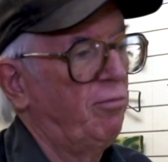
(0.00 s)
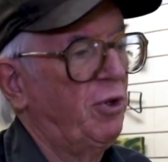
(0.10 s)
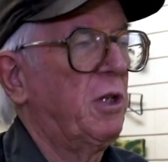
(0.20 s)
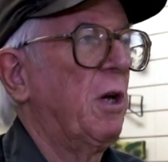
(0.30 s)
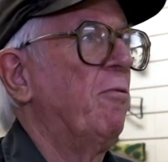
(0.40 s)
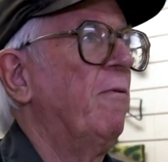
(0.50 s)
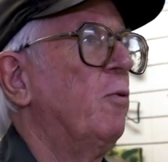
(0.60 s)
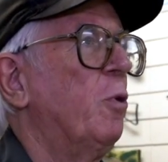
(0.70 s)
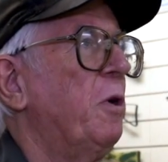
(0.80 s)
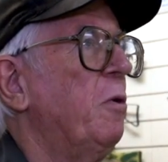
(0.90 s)

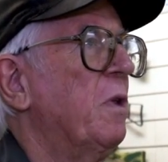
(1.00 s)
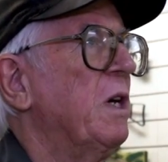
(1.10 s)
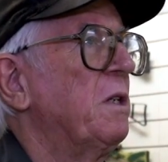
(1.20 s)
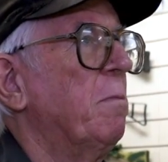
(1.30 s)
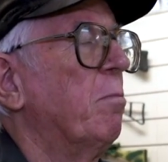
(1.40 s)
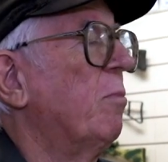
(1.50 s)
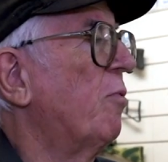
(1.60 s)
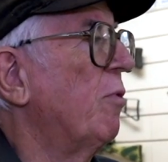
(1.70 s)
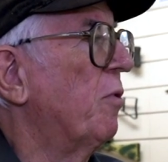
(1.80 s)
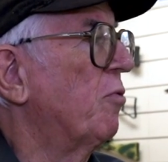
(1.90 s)
642,000
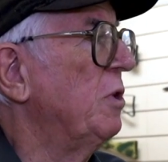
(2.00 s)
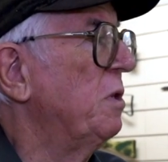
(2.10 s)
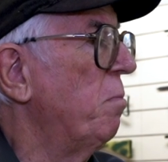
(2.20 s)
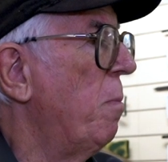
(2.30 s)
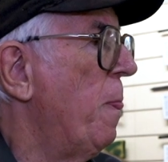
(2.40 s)
303s.